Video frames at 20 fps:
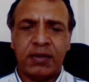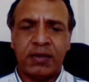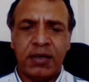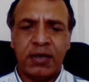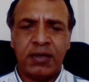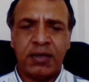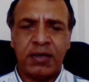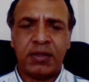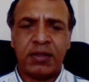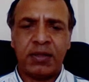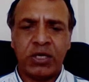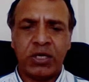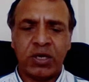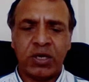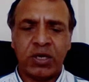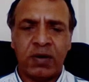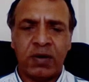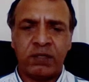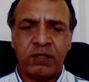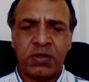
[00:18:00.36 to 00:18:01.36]
at an early
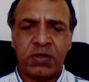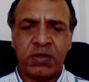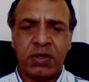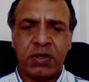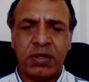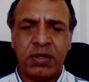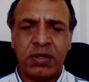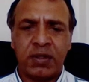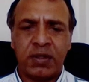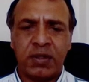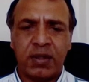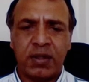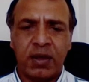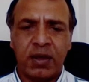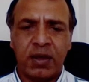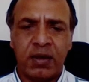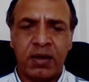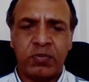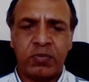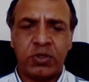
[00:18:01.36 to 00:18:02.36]
stage after its
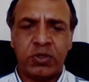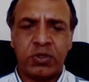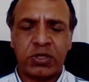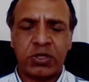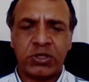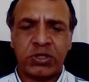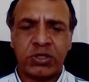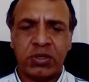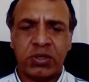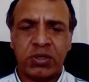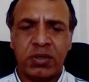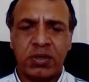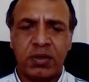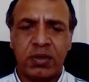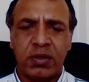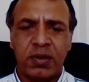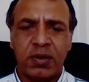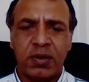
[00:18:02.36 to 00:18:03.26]
production.